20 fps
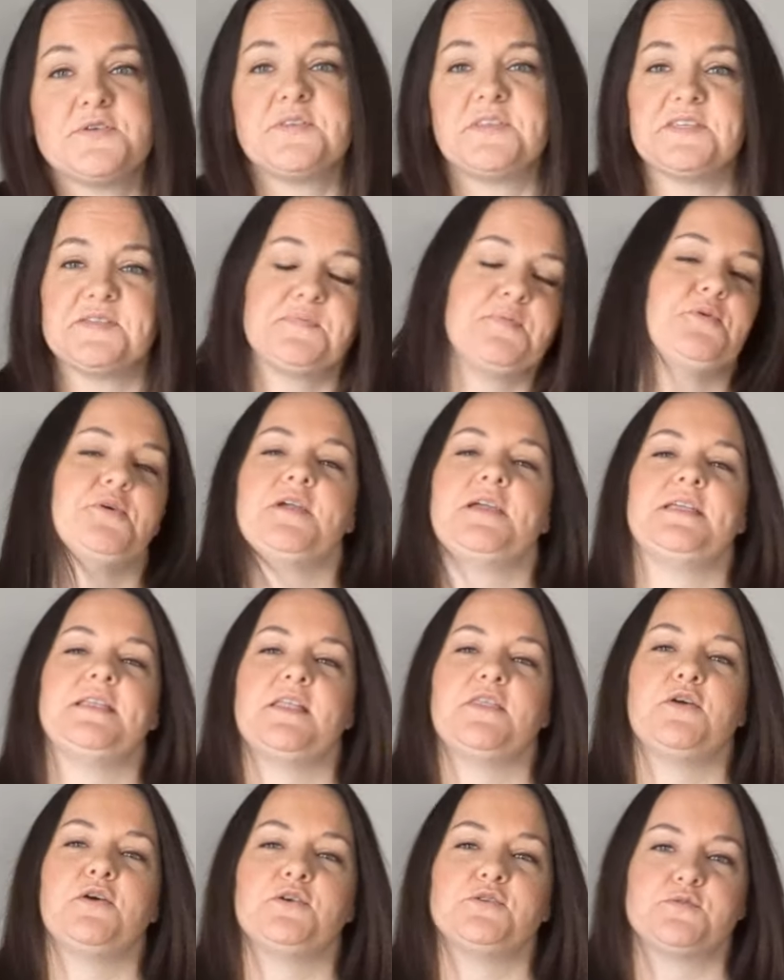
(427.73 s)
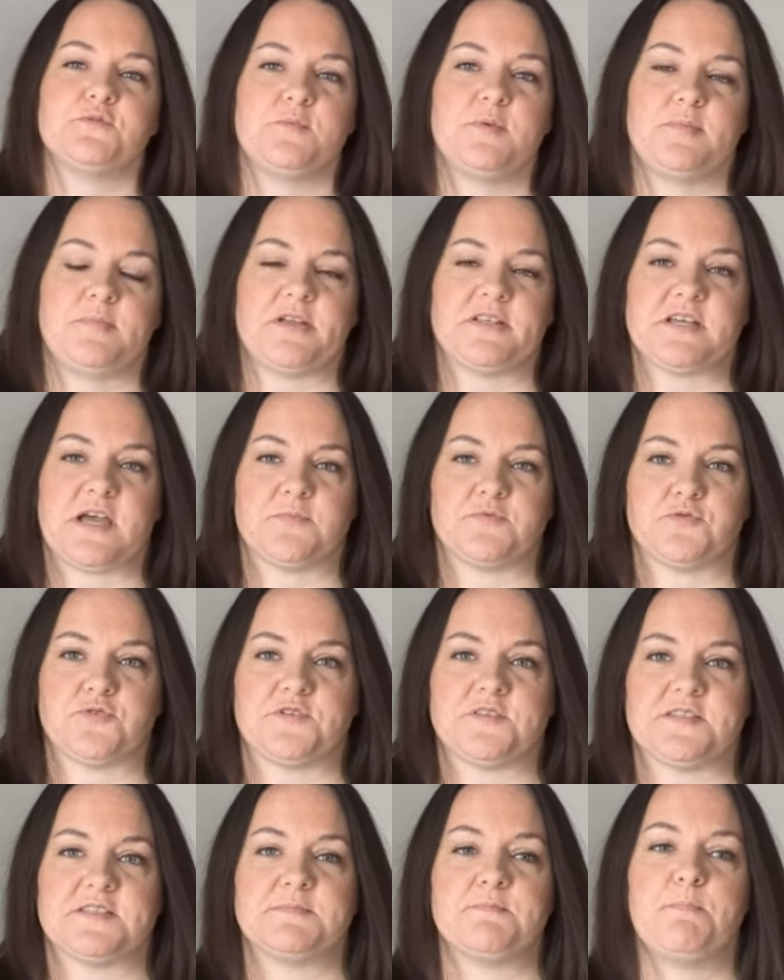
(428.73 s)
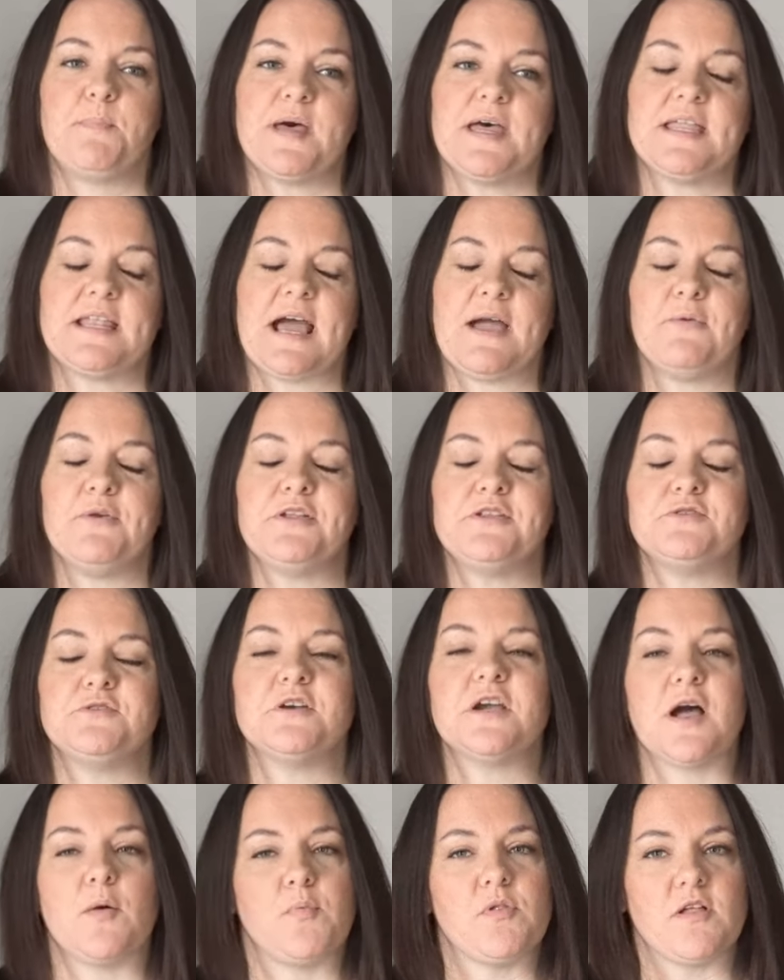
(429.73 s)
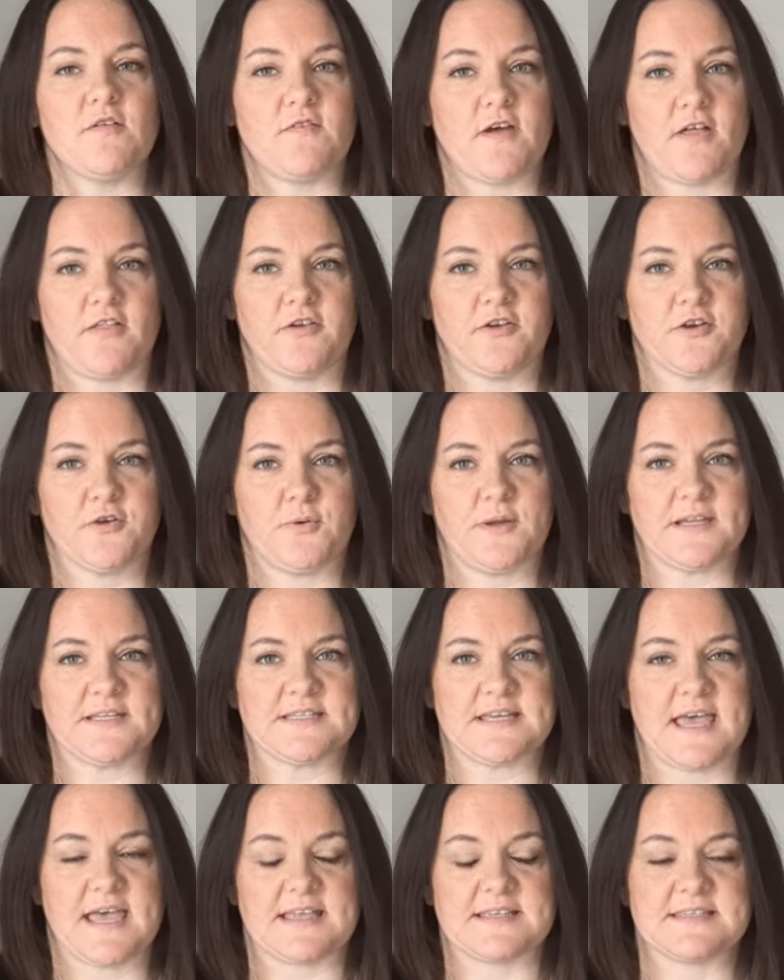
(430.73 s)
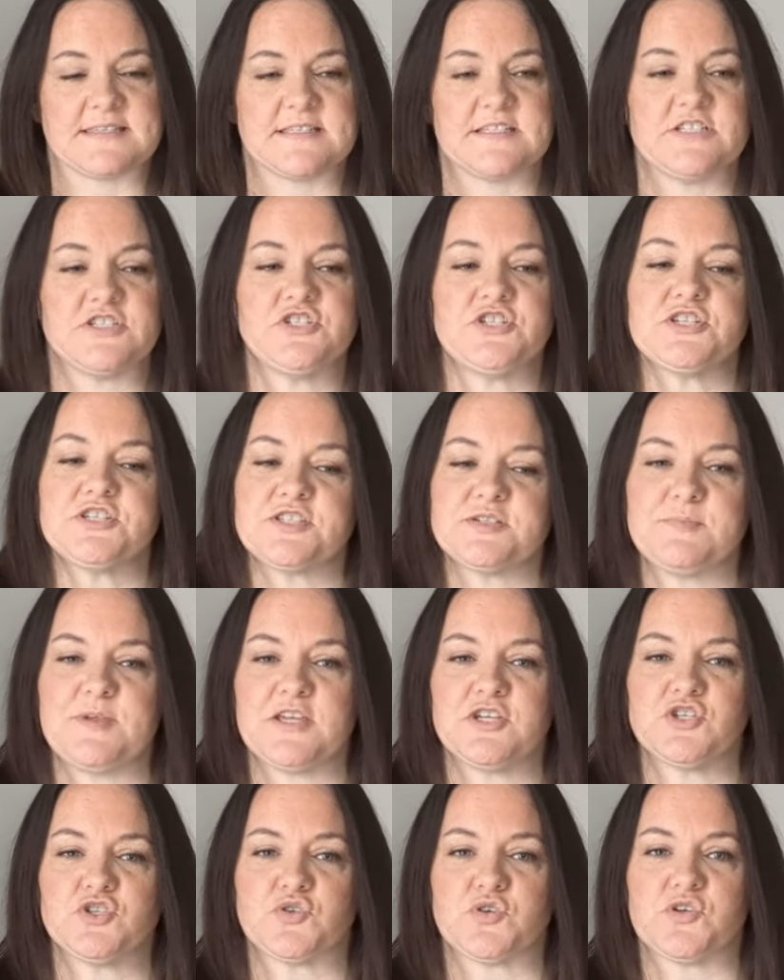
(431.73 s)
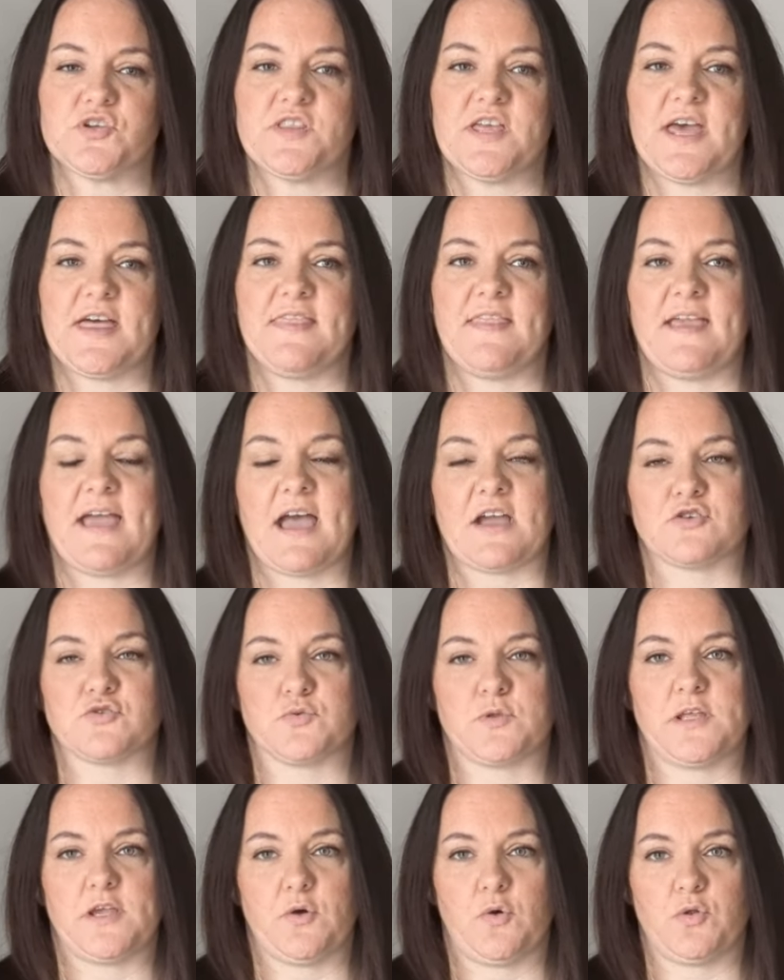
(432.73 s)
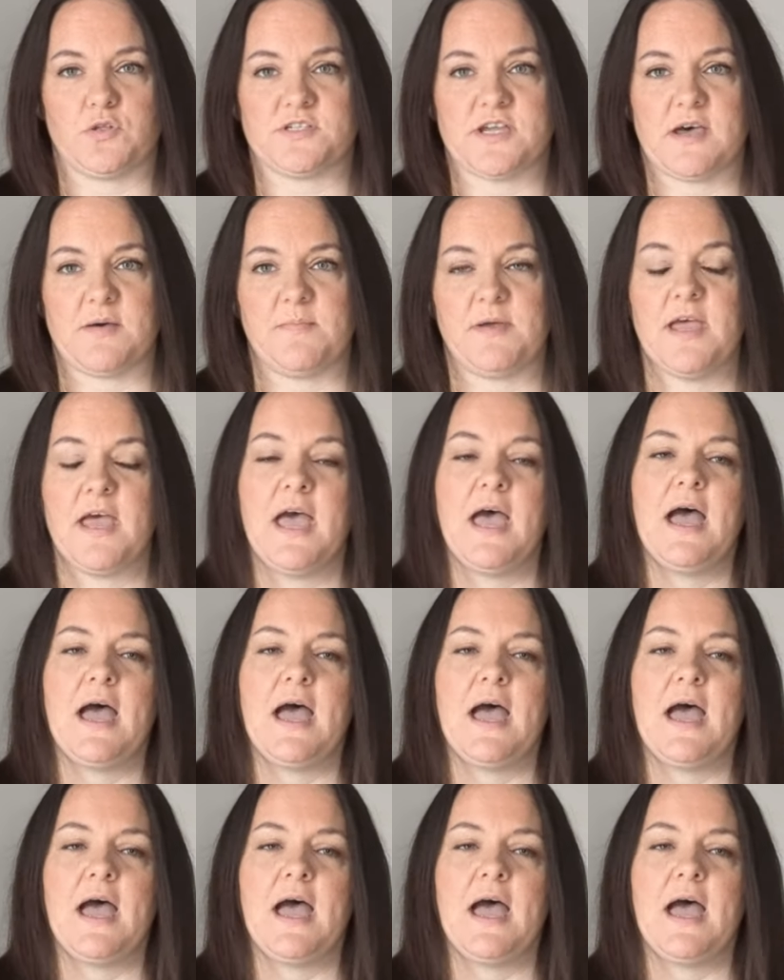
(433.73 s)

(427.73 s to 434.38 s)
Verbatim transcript: So at this point, those would be my top choices, but I want to do a couple of other quick tests just to make sure that they actually hold up.